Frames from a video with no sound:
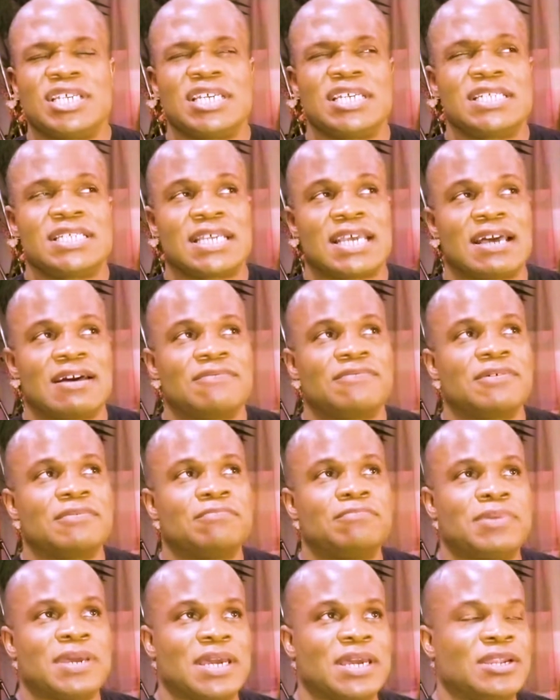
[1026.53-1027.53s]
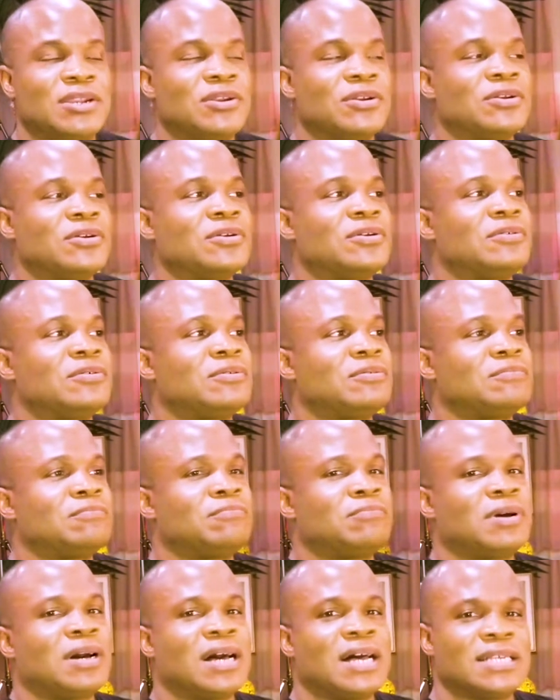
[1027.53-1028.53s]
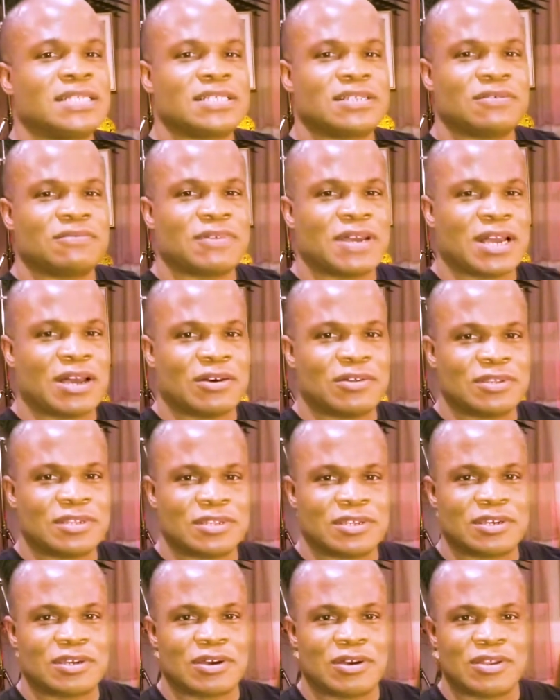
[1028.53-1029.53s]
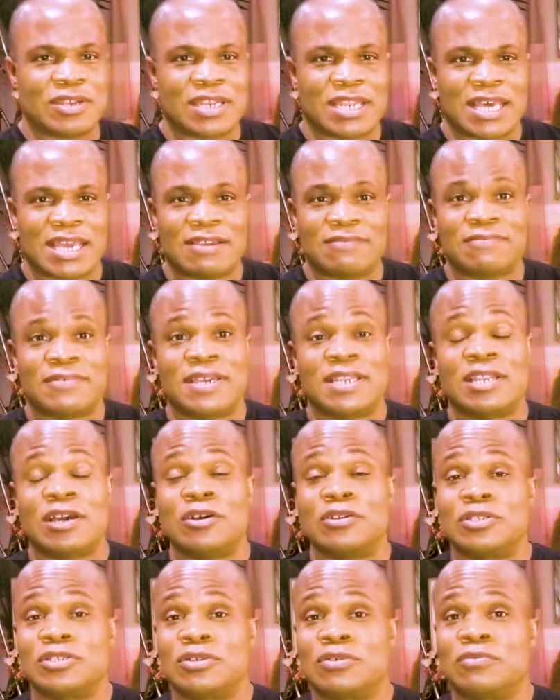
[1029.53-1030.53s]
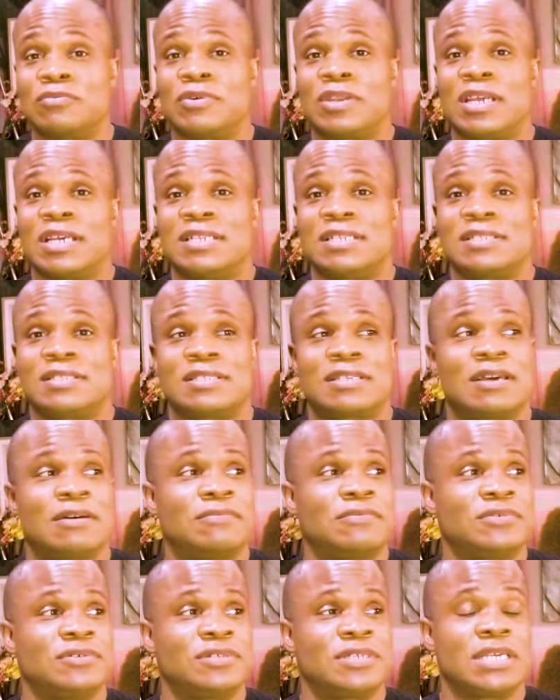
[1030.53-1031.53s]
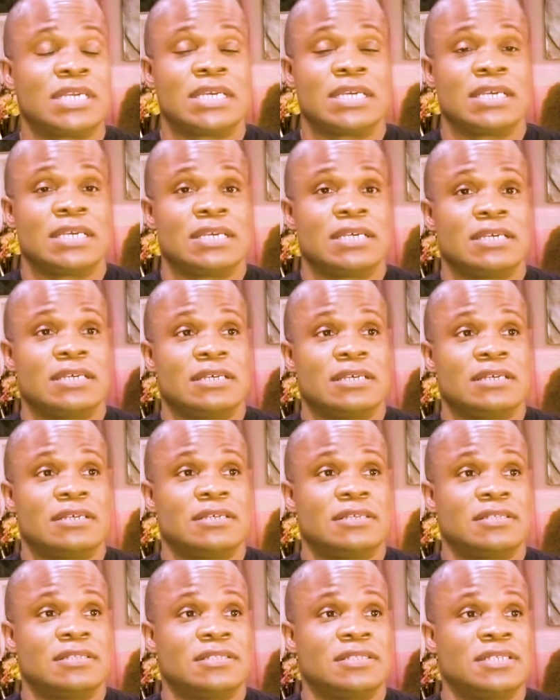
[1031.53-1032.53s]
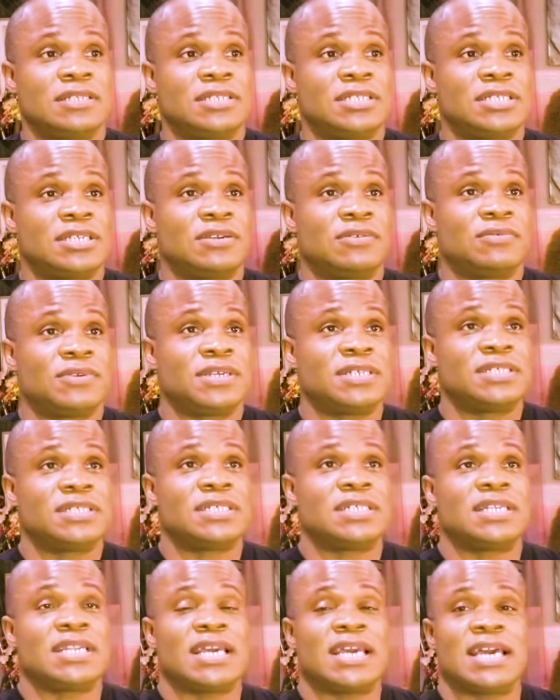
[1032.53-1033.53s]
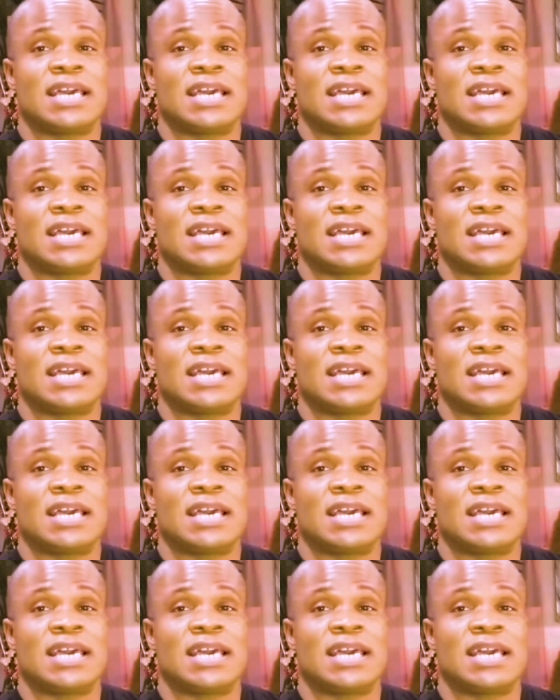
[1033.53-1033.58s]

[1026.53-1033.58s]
have a better positive outlook on life. And also what I discovered, the Generation